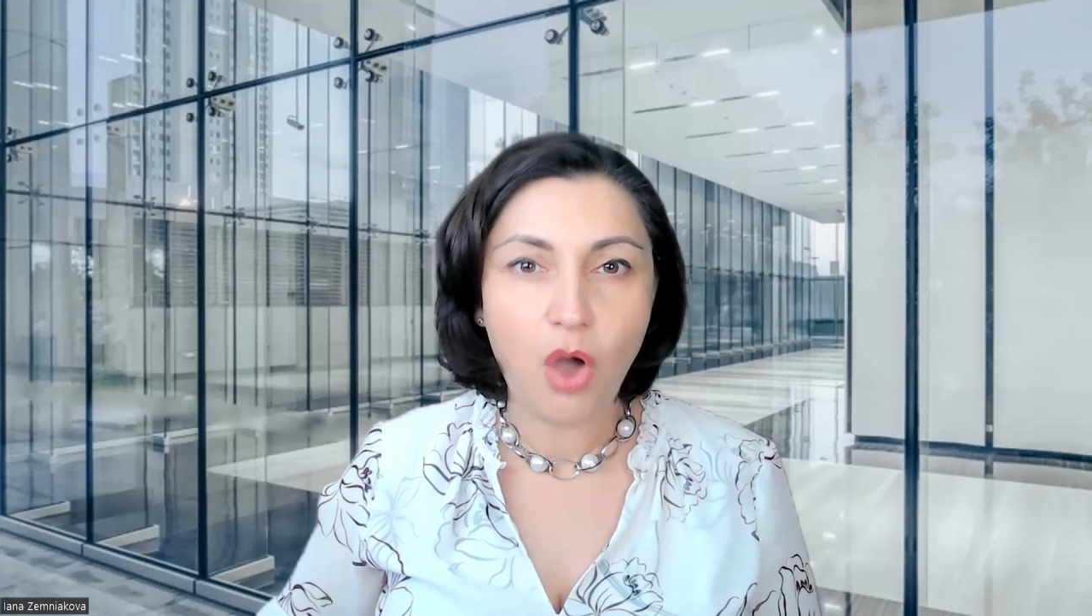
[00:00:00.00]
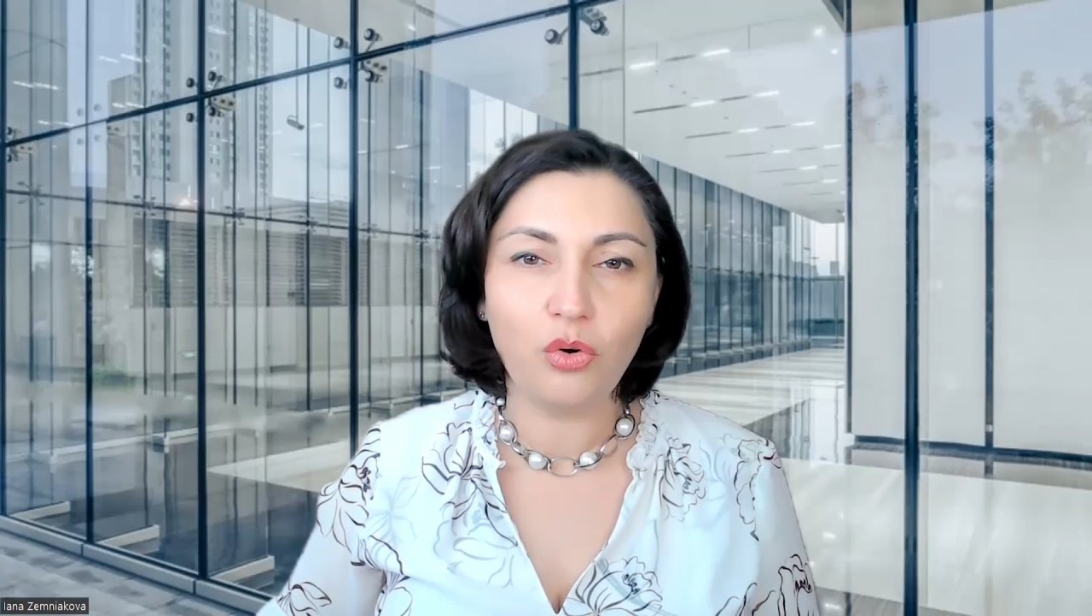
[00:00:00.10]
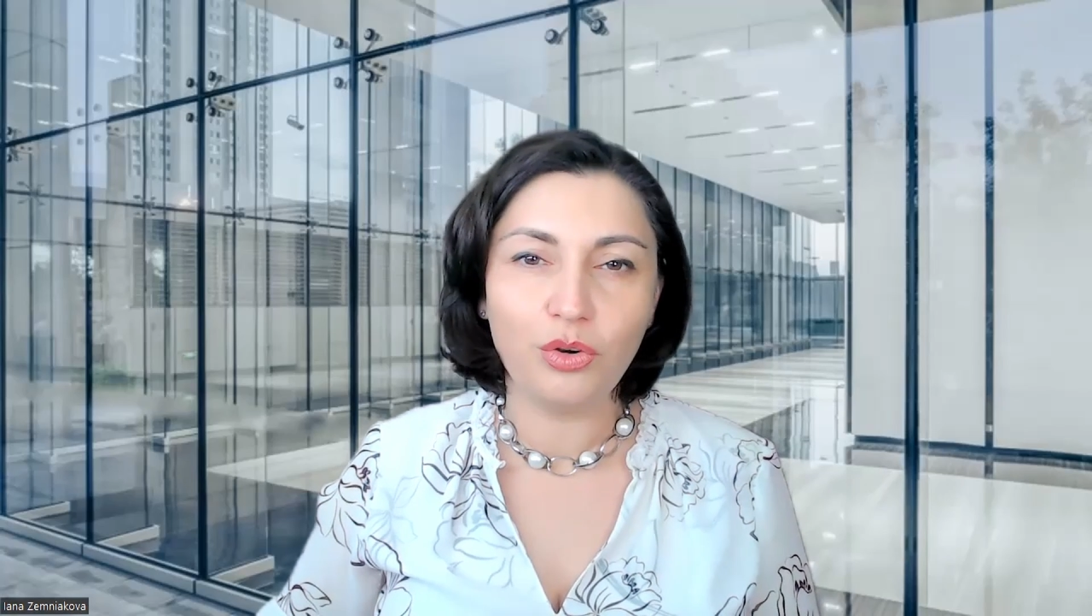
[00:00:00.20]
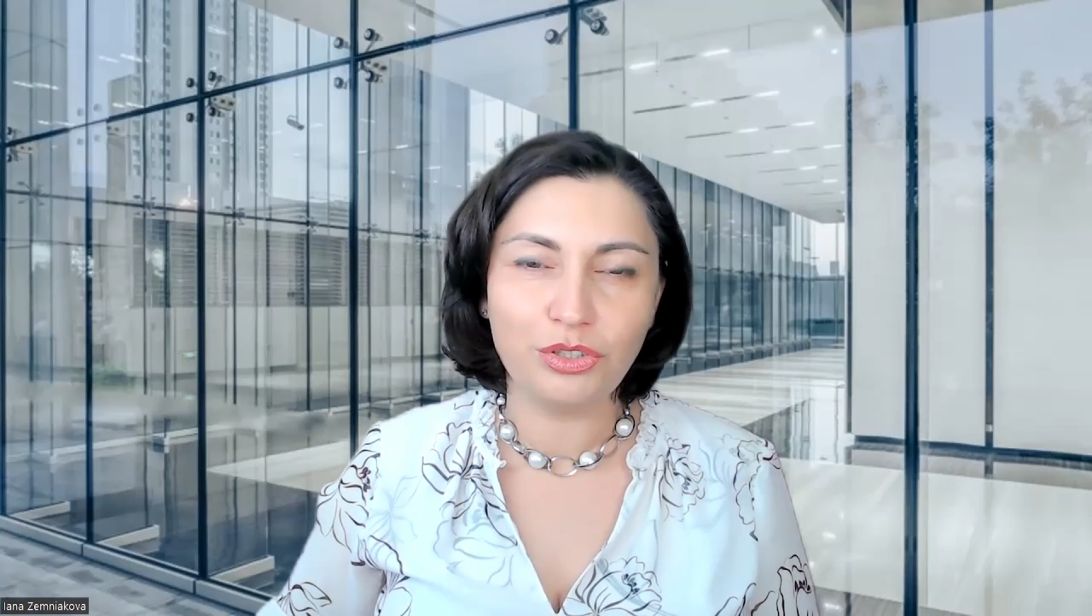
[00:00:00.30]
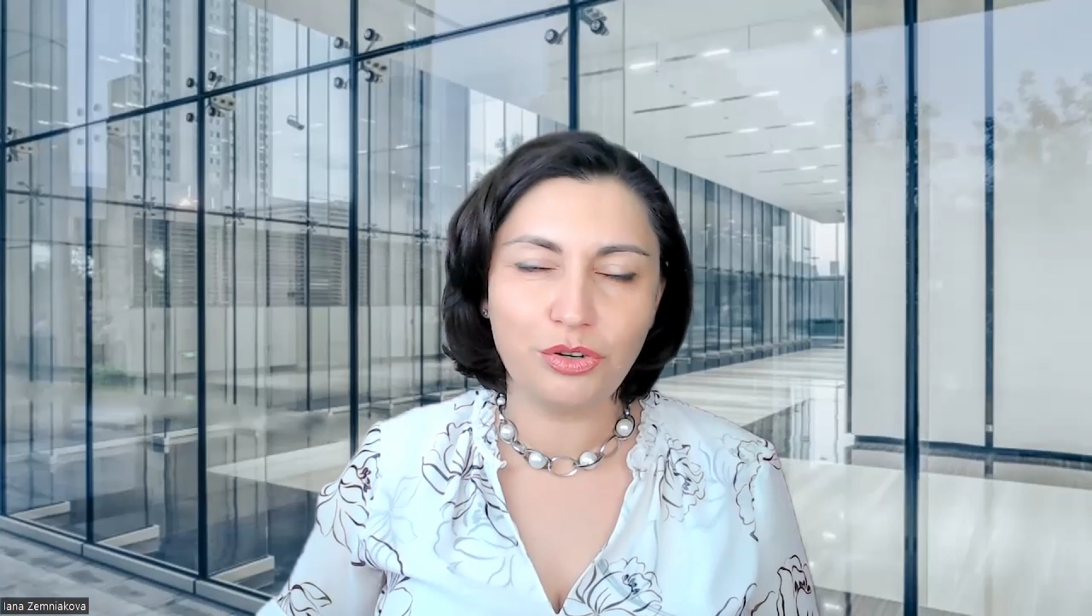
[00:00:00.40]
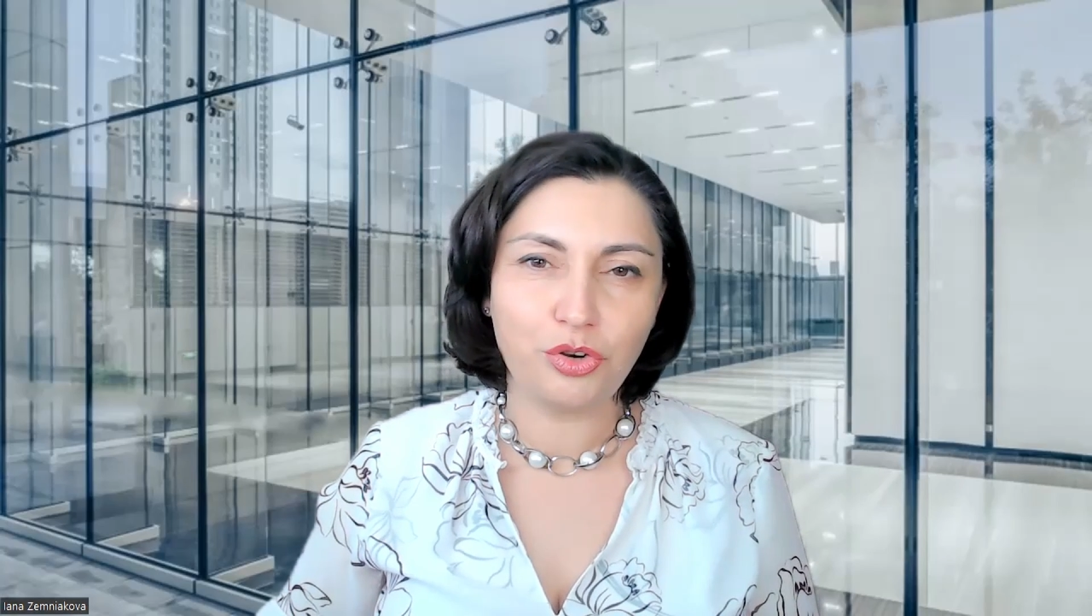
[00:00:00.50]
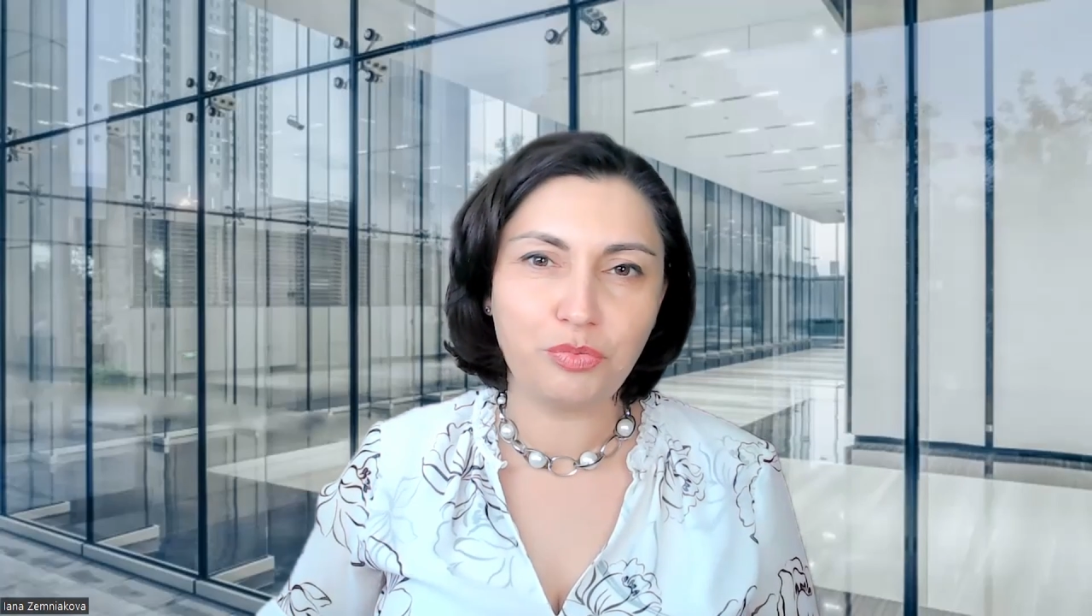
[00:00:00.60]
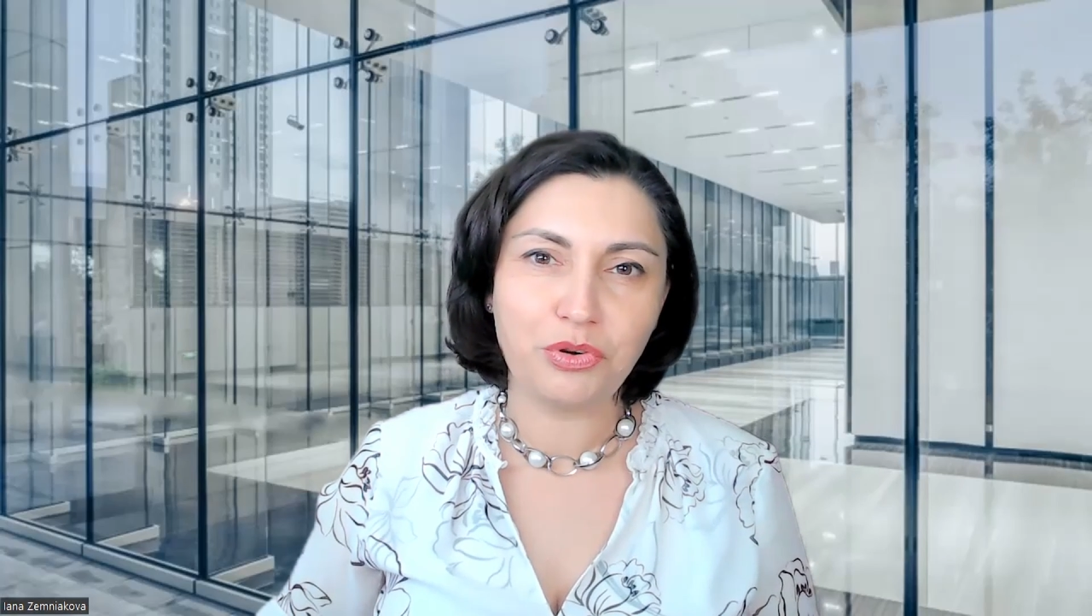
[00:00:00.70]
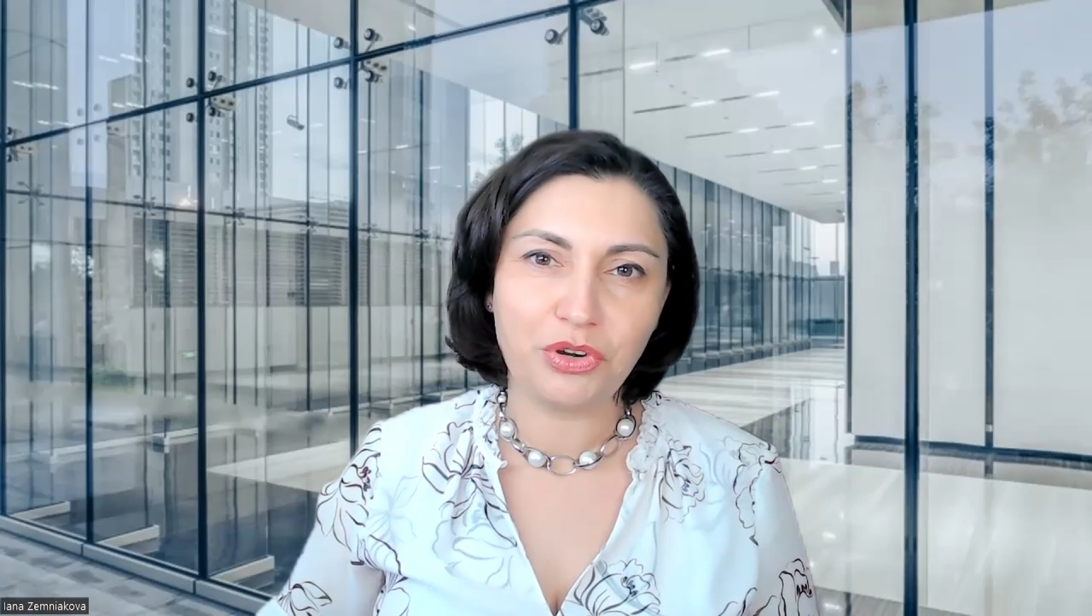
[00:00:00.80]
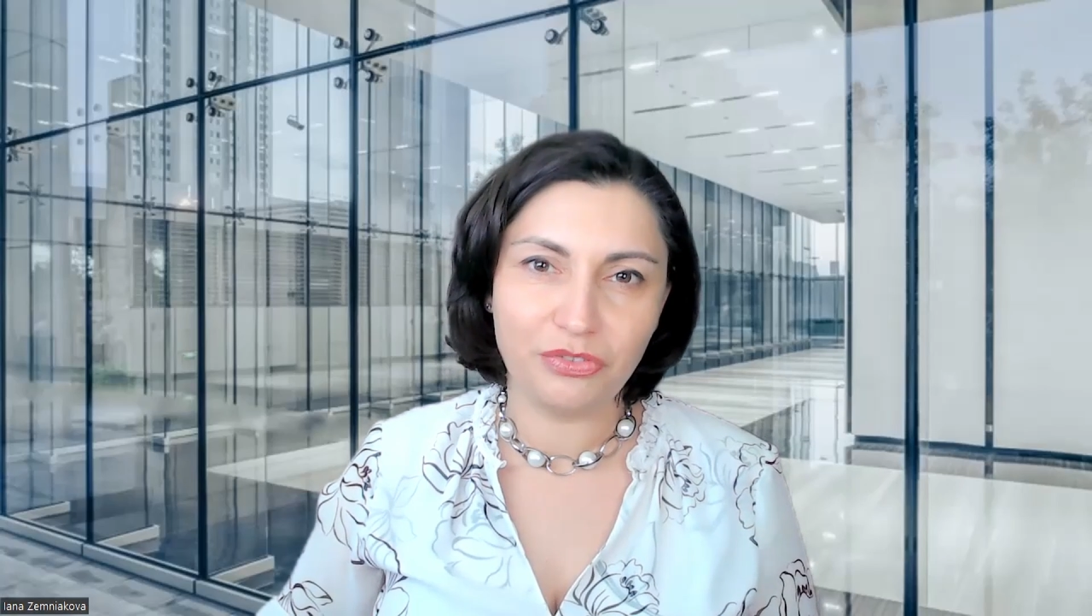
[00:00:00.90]
on
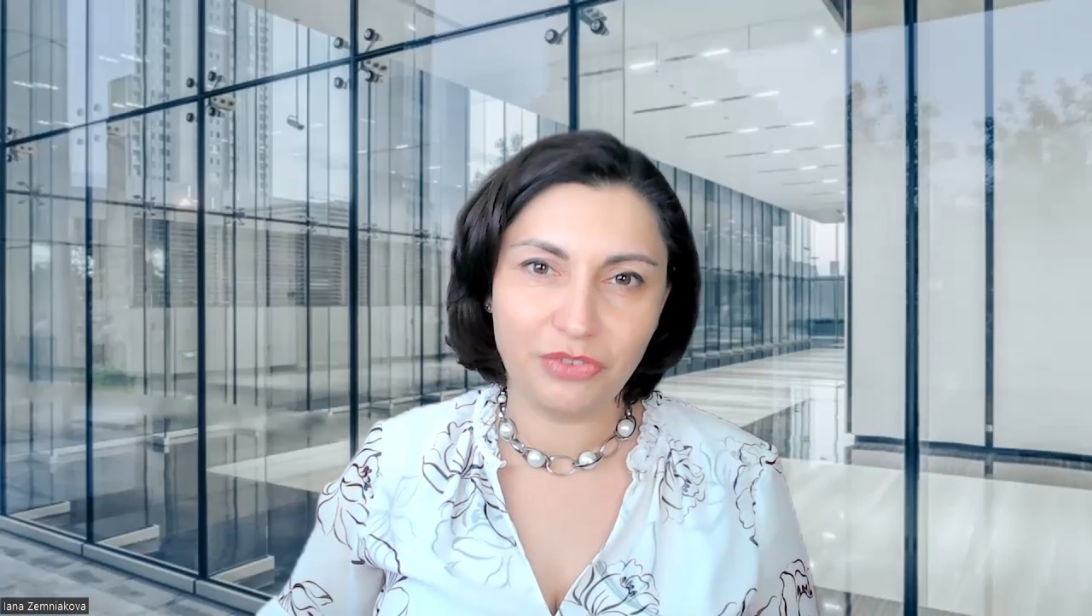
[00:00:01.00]
corporate